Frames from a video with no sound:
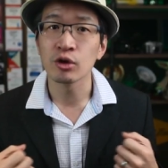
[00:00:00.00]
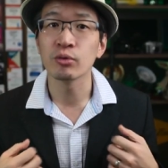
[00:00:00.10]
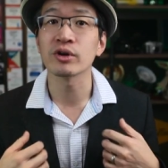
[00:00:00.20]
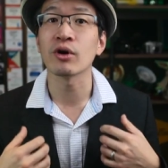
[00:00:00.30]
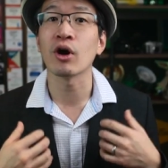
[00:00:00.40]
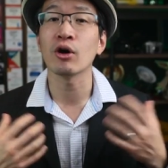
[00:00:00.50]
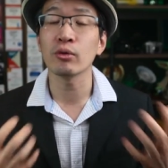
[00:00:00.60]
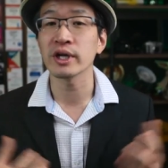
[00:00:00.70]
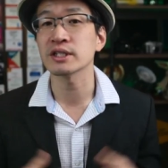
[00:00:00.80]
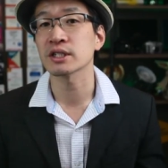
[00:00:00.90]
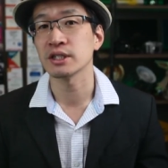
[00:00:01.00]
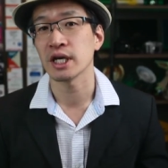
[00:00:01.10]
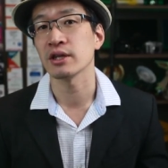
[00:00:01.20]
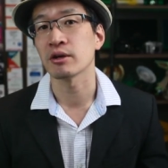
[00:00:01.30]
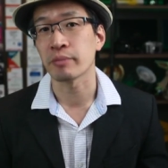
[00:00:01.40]
will always
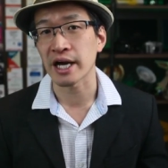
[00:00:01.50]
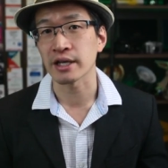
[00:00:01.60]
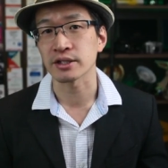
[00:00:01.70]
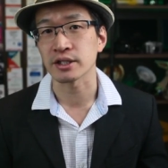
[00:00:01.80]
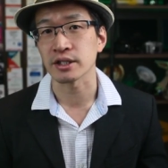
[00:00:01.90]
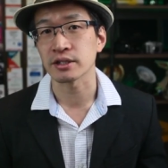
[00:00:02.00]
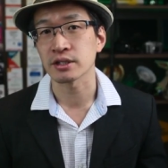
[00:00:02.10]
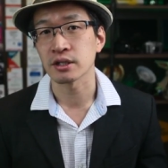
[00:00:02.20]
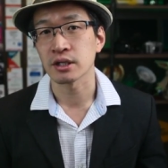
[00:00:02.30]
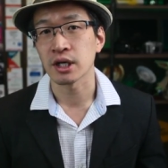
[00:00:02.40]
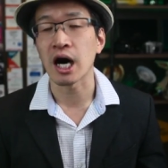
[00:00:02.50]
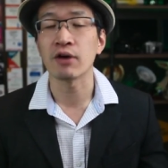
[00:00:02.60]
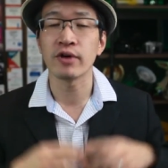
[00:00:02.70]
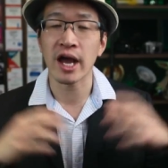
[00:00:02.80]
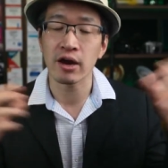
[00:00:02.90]
contain the biases
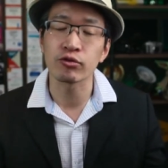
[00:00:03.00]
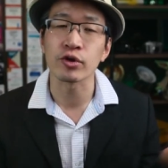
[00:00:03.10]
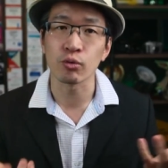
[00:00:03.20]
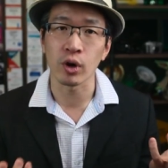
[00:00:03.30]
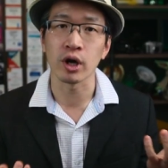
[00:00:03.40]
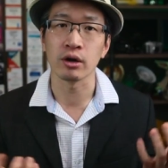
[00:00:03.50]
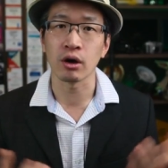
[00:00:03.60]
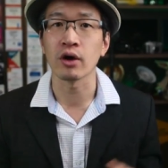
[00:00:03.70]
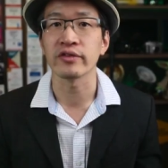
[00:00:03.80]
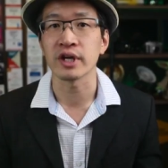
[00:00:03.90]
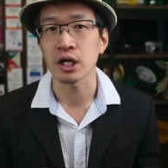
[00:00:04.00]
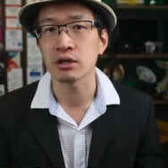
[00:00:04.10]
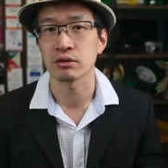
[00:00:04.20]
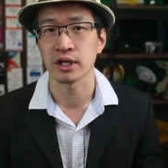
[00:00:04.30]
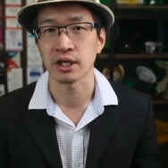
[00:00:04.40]
of everyone on the
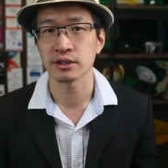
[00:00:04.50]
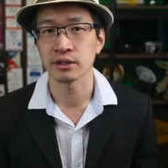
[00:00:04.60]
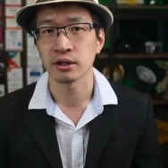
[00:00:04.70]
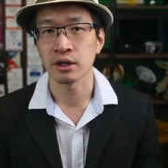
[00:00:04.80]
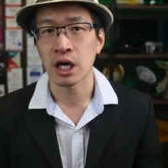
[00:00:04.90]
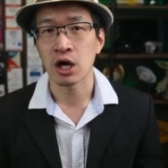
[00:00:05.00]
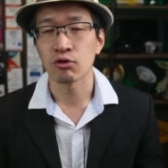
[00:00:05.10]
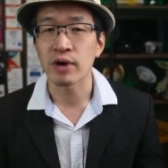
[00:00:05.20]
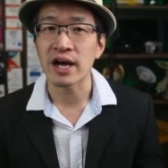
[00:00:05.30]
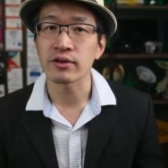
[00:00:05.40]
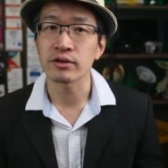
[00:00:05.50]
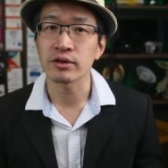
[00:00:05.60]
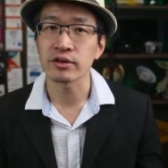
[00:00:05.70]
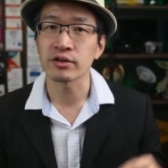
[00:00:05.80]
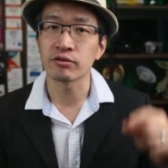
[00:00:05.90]
internet, rather
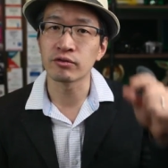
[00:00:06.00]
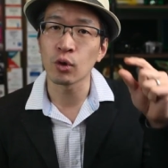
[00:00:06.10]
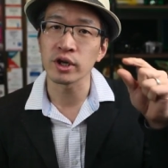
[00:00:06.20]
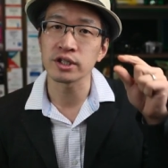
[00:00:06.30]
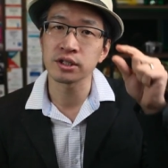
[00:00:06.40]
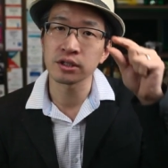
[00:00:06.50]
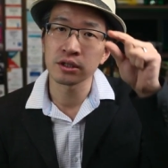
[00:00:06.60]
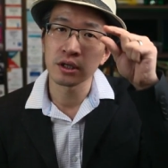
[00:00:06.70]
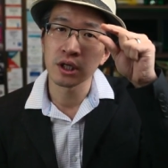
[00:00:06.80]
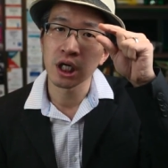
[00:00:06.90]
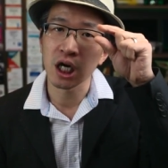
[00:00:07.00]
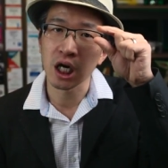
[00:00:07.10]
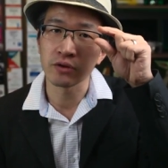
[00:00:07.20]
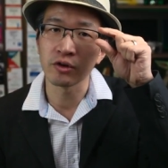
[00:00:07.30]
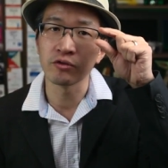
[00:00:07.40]
than the voice
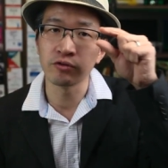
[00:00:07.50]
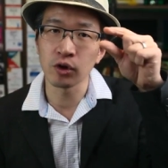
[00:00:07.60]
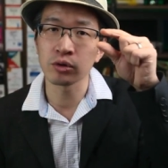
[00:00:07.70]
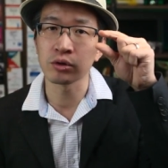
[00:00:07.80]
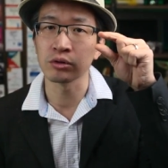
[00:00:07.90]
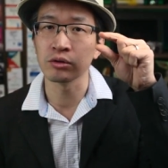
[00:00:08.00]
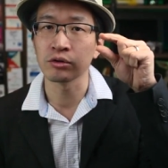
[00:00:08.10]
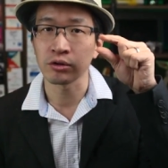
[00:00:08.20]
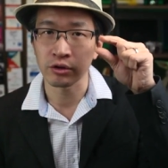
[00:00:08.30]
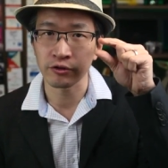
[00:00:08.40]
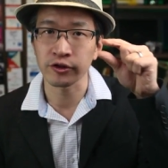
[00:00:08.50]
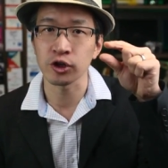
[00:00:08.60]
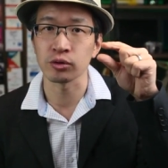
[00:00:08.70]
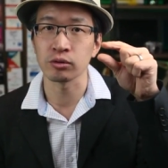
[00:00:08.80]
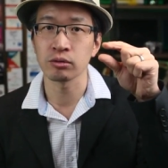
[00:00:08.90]
of a vocal few.